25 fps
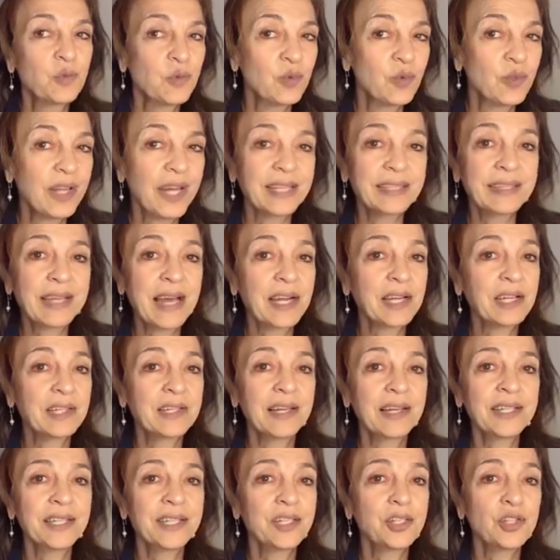Like that
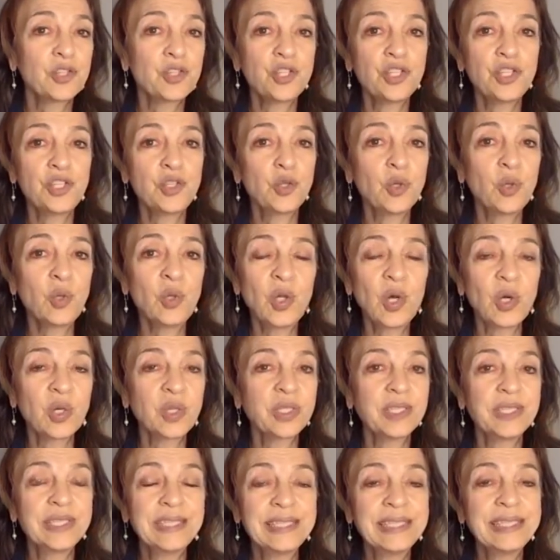client, she no
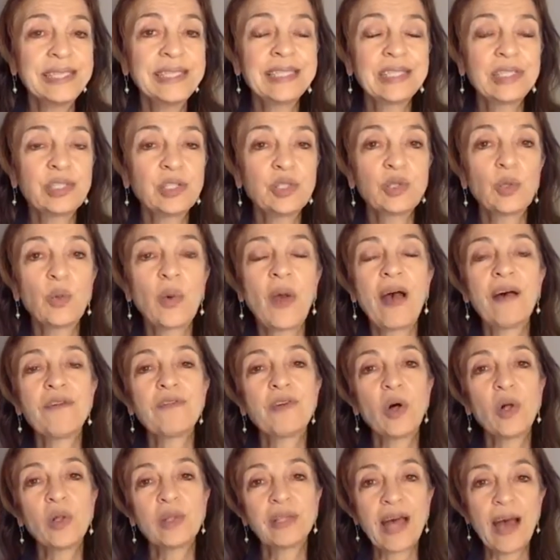longer needed to have
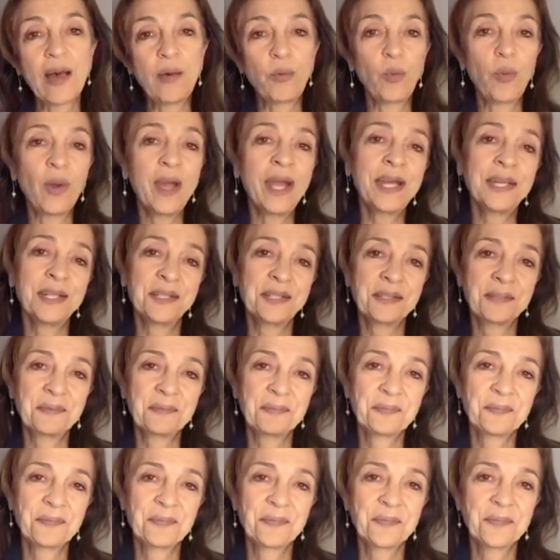all that weight,
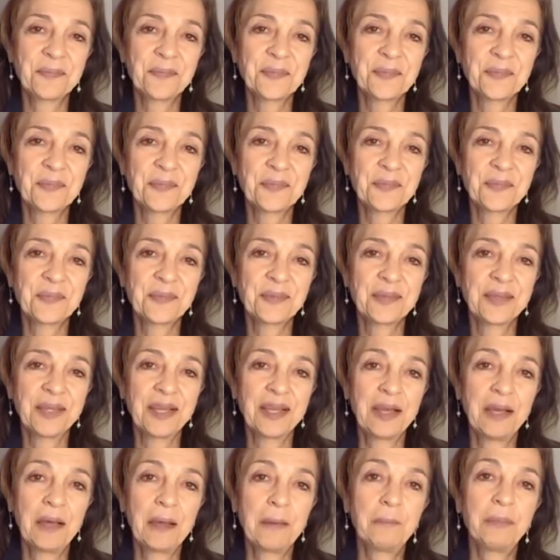
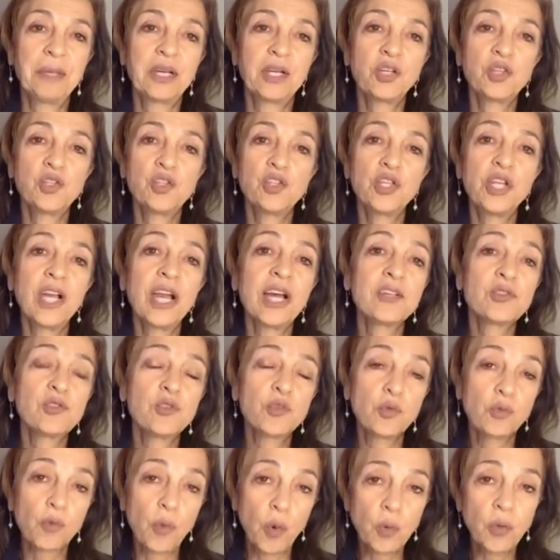because she has
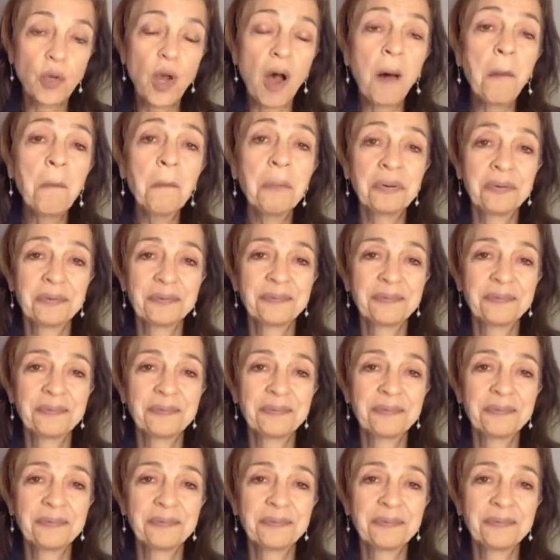grown up